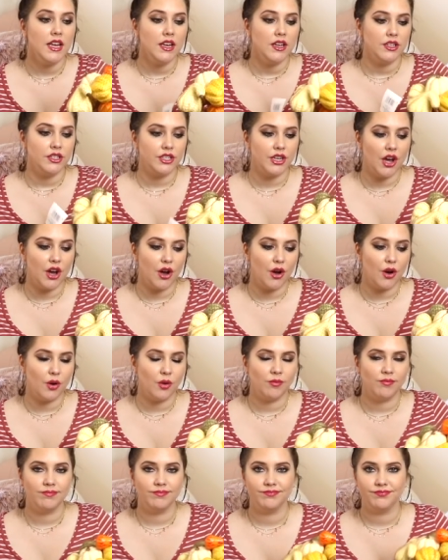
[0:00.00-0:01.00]

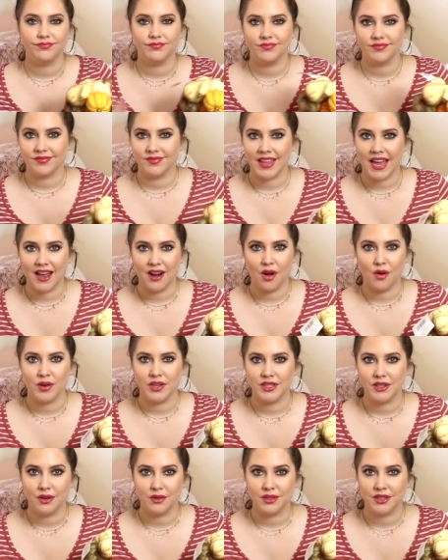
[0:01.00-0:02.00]
So that
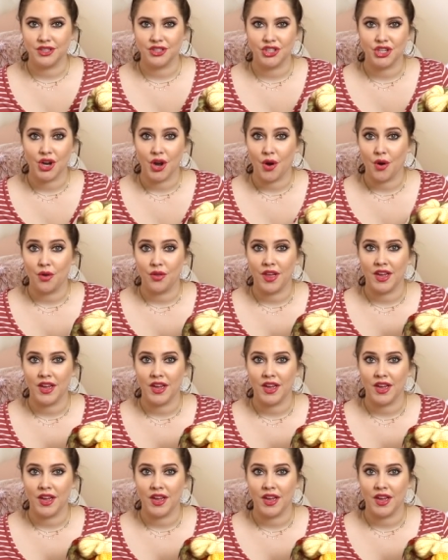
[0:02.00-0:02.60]
always goes to show